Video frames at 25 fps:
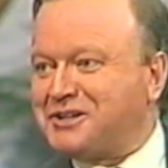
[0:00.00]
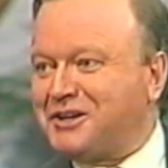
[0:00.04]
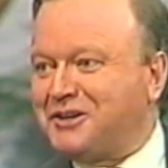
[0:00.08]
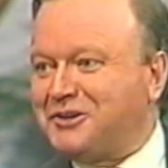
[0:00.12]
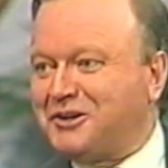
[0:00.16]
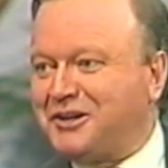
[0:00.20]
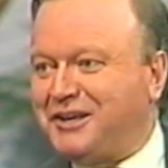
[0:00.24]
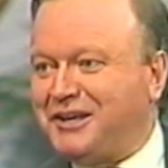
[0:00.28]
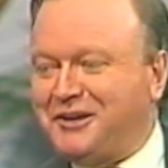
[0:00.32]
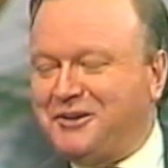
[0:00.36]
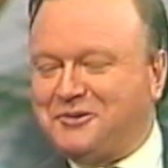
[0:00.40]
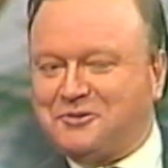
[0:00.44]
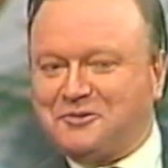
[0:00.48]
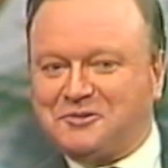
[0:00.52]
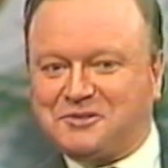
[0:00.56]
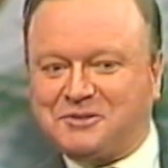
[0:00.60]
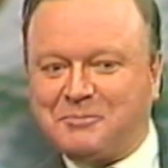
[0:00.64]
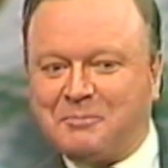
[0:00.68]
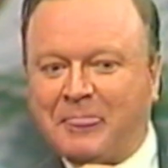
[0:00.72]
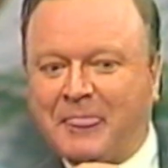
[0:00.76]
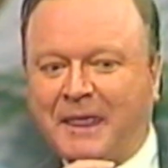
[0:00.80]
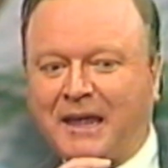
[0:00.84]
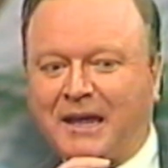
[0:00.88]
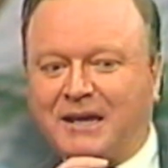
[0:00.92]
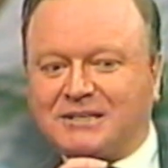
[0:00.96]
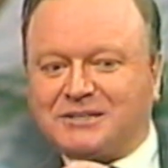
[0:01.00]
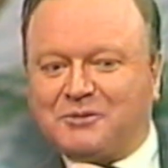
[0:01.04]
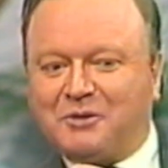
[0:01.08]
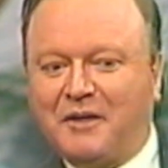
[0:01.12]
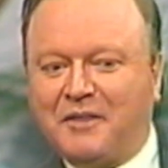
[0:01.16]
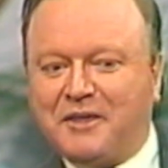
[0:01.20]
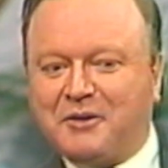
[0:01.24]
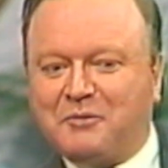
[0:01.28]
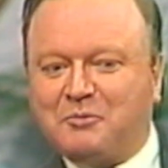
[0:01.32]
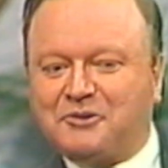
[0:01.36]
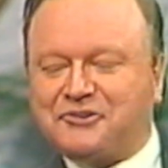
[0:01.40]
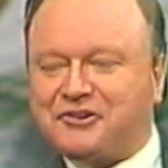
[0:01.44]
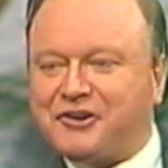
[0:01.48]
and cues. So I
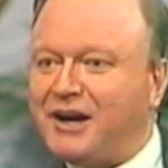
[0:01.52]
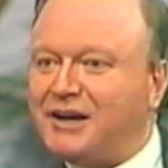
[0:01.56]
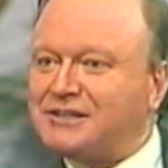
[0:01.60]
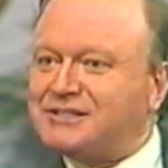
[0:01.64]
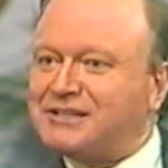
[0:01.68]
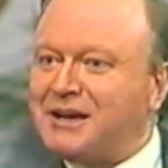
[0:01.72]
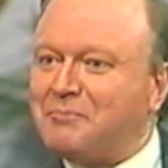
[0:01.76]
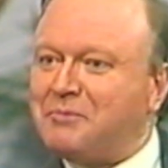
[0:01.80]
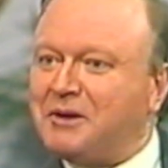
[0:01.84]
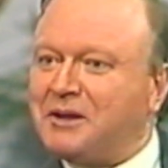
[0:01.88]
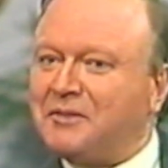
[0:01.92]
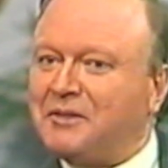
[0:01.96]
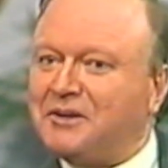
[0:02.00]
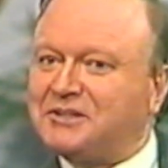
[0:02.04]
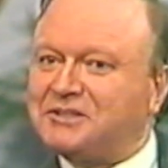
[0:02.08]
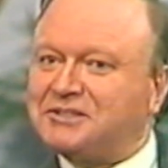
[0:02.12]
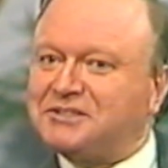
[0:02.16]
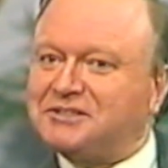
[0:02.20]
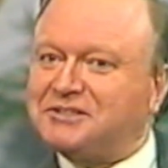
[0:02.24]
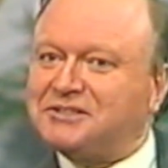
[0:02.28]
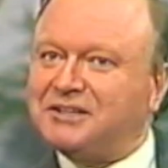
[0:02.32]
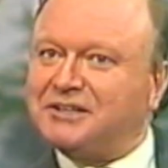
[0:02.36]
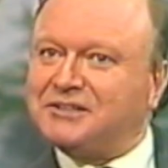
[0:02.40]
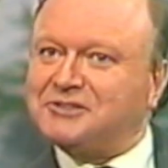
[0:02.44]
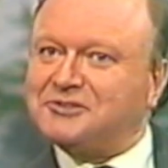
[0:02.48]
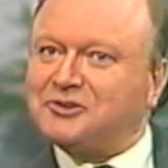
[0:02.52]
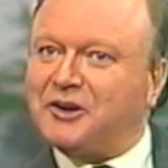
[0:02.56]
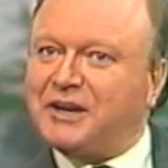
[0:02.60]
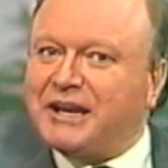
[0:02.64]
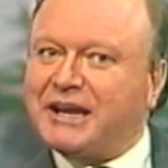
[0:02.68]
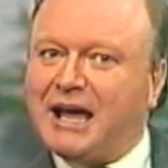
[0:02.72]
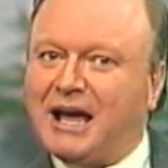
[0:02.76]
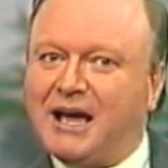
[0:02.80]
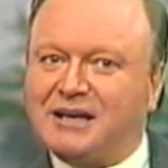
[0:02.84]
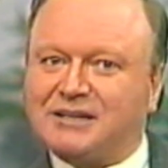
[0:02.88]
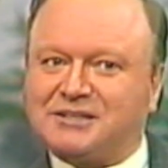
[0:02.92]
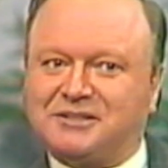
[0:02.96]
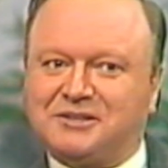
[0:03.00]
think we'll try something that Johnny
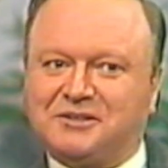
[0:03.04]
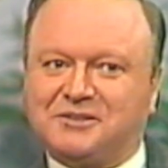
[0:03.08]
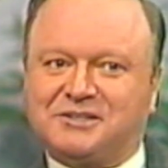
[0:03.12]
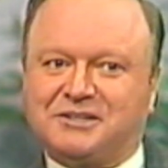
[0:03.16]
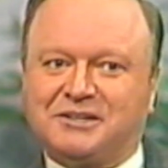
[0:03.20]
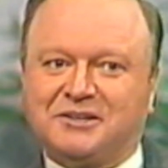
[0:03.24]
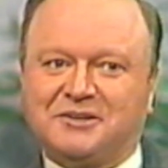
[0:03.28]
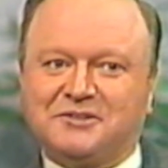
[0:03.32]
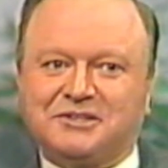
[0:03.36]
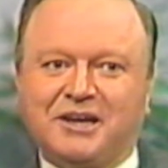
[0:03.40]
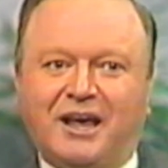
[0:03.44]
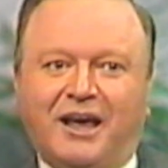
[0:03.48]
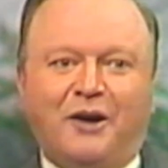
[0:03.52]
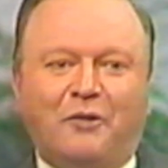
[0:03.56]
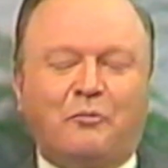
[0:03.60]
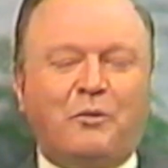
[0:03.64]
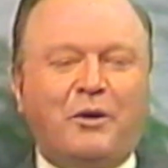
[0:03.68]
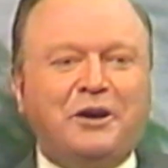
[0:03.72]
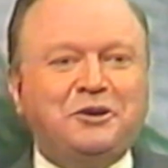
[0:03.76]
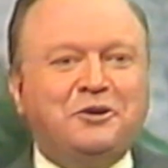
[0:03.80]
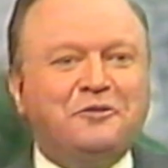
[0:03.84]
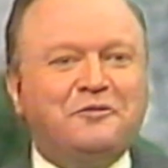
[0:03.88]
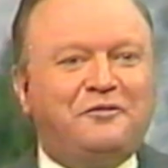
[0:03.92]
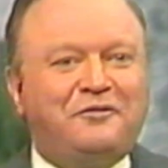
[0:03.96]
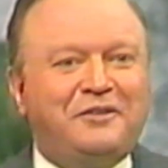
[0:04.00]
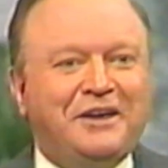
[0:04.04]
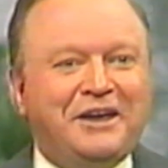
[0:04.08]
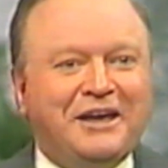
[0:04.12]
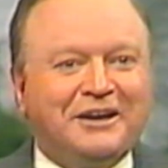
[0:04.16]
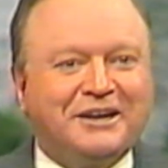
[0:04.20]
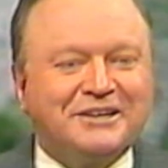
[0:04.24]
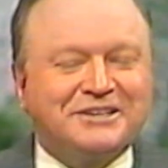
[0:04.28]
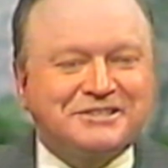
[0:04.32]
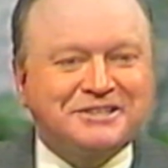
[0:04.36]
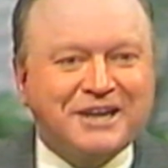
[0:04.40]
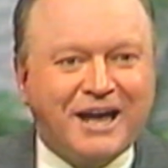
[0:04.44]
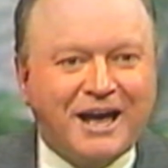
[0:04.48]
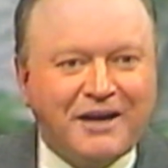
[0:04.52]
Carson used to use. When you feel
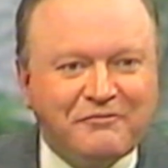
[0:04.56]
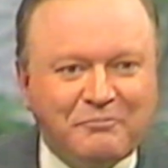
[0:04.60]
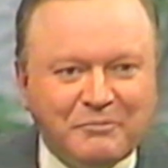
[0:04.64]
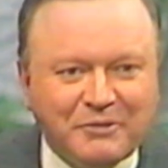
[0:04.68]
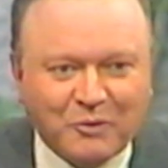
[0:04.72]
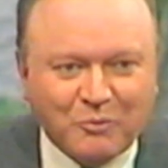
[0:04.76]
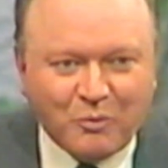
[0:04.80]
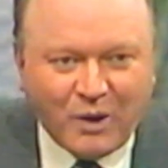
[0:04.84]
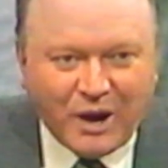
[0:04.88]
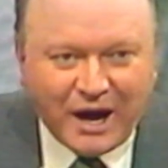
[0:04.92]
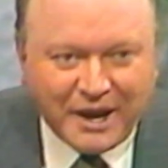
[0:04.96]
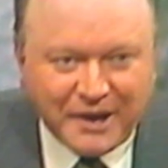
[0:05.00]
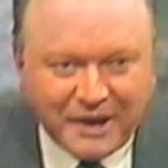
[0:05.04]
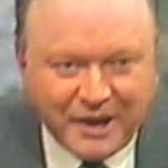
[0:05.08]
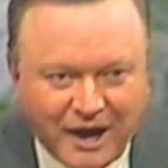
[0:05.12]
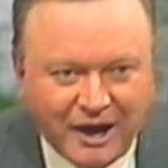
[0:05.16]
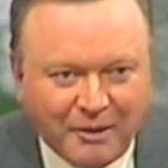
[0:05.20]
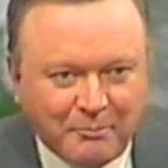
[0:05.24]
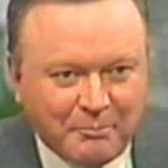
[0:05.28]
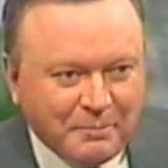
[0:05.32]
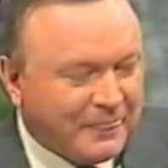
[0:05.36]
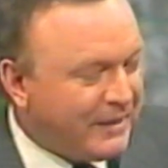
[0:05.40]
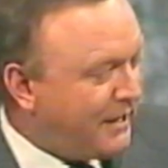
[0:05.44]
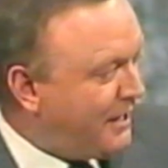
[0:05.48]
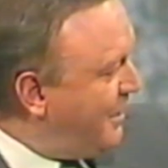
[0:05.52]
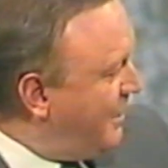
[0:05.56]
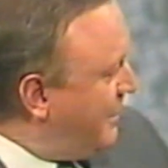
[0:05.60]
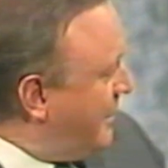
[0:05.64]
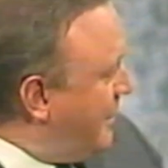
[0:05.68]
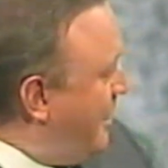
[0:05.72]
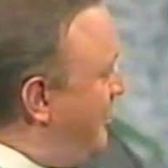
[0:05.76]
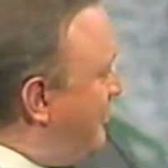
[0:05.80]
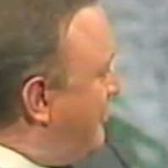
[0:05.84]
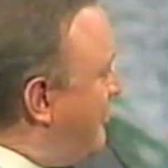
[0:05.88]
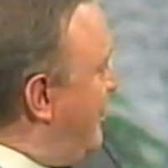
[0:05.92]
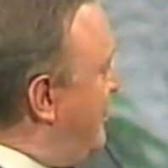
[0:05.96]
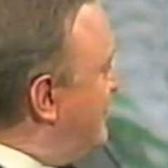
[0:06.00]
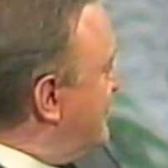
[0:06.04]
it's time for me to wind up, go
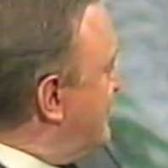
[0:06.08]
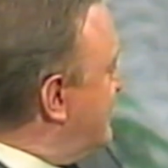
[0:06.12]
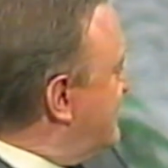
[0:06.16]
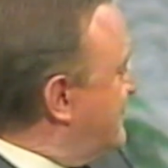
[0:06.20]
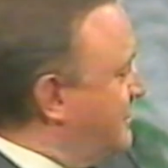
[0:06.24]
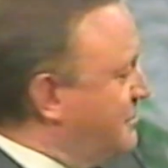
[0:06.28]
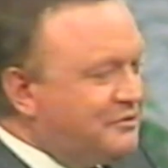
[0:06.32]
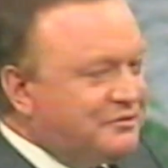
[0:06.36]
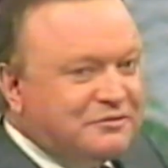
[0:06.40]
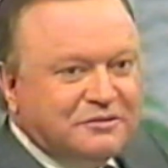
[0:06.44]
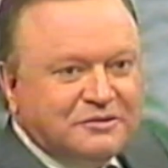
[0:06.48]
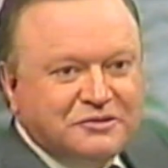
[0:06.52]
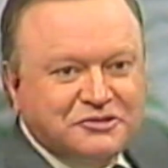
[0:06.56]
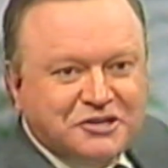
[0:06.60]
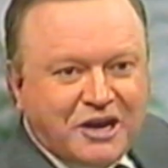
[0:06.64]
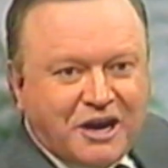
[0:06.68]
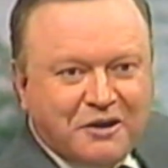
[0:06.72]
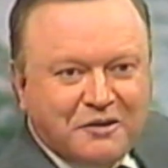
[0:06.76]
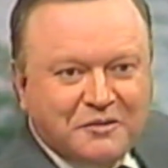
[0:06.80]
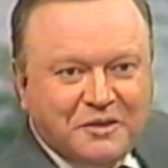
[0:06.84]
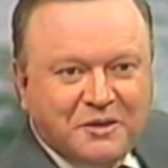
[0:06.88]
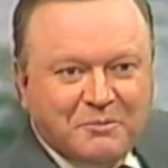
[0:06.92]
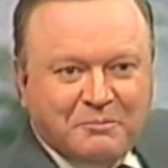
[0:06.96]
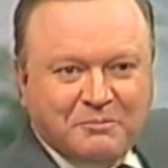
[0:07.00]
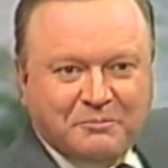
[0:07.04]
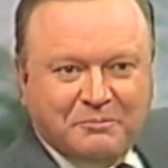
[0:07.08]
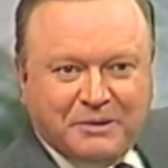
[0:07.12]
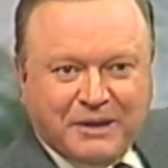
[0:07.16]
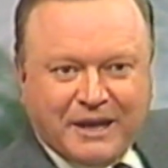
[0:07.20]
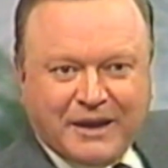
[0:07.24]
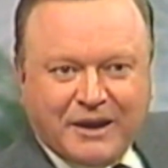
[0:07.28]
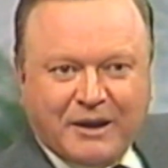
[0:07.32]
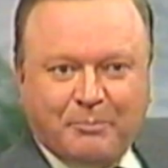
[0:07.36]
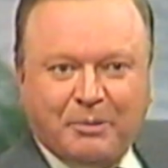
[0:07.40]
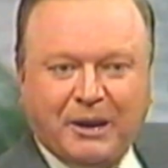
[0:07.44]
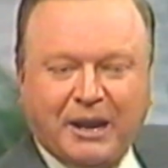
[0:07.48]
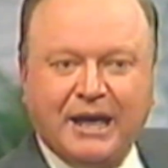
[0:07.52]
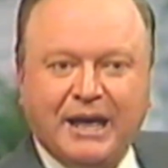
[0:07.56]
across to Joe, the piano
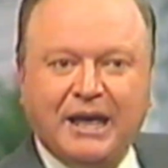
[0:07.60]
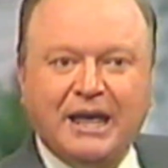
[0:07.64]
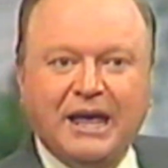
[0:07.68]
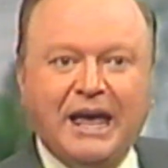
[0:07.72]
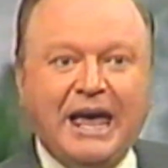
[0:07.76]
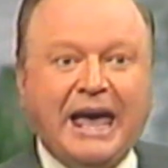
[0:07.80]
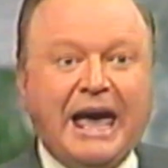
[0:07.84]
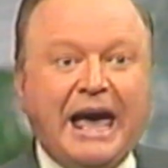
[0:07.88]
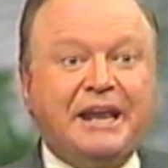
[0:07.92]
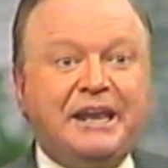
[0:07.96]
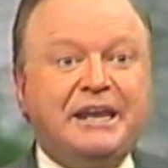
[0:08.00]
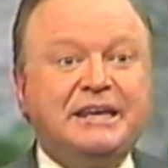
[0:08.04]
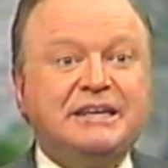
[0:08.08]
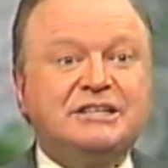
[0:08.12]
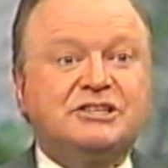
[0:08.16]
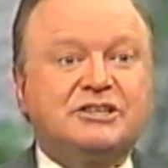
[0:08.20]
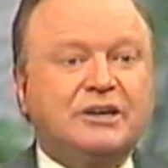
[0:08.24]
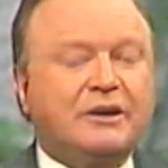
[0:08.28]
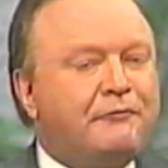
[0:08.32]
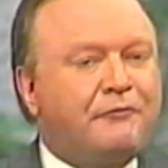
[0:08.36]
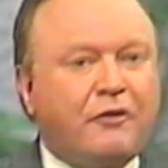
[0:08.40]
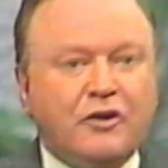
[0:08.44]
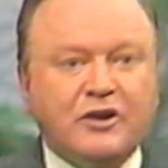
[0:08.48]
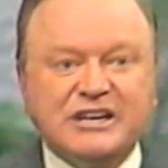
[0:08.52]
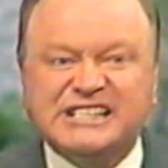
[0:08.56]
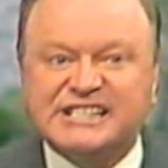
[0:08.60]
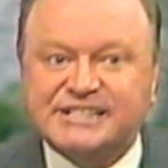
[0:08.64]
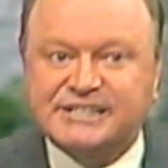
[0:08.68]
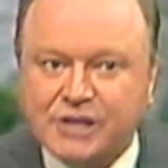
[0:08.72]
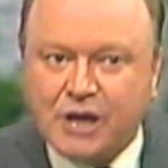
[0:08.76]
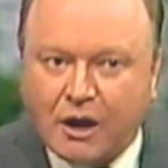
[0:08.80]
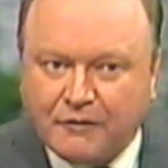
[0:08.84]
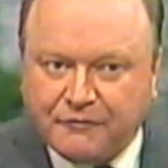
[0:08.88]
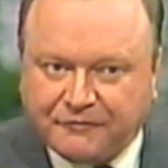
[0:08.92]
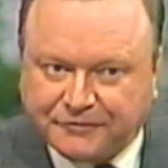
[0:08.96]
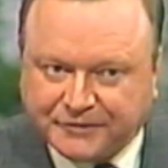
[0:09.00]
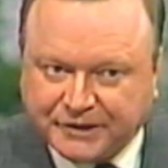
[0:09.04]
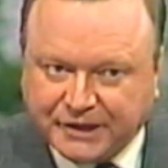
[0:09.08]
player, and he's very
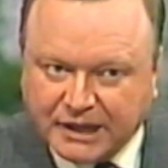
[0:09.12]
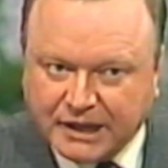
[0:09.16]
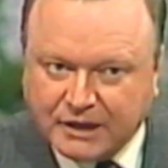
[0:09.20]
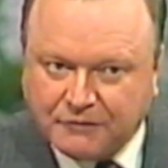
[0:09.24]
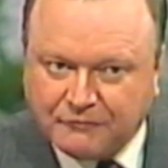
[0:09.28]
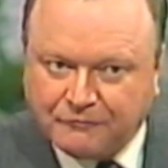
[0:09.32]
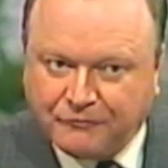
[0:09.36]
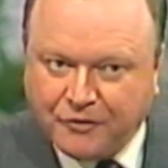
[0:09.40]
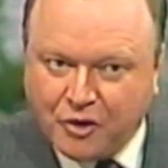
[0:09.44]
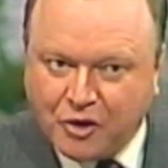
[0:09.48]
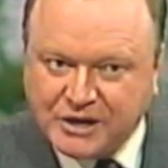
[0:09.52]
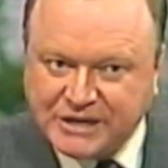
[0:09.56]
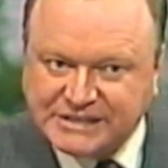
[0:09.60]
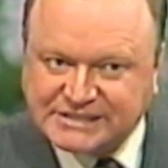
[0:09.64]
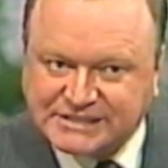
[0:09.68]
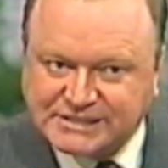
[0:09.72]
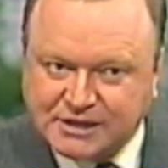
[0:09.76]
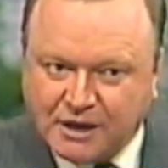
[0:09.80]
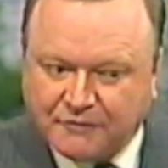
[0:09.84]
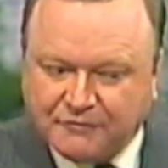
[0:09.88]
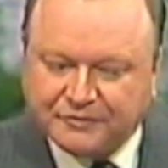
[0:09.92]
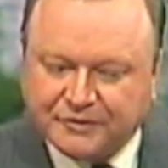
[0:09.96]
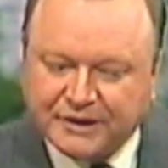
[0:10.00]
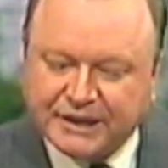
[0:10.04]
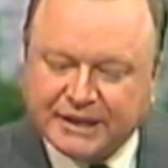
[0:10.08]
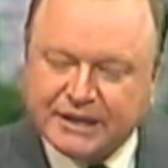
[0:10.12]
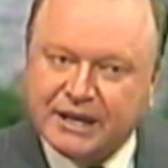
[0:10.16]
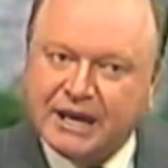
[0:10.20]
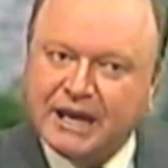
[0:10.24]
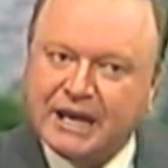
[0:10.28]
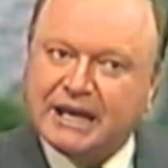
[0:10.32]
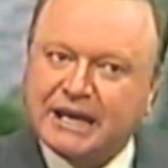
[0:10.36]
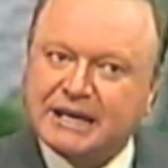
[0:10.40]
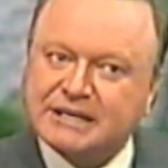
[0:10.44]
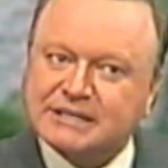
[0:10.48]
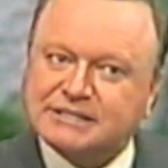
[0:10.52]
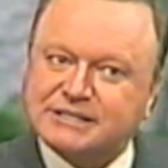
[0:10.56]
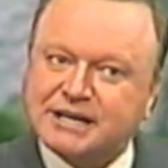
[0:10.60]
softly,
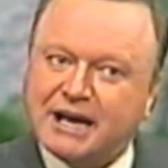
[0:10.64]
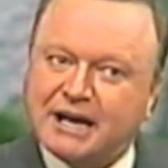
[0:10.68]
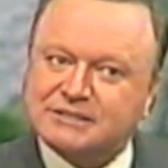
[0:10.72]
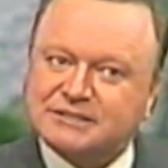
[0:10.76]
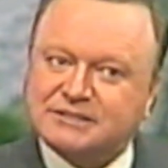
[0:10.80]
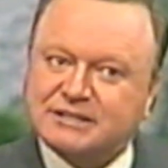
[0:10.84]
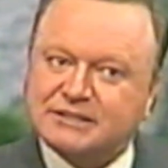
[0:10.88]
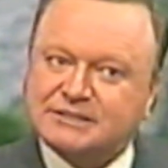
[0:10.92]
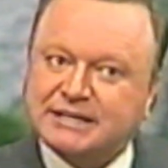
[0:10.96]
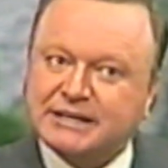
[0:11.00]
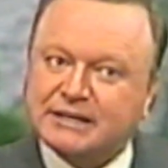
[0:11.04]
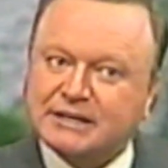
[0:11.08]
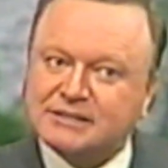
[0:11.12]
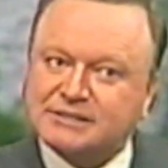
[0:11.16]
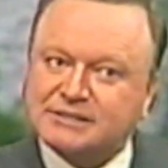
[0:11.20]
he starts to tittle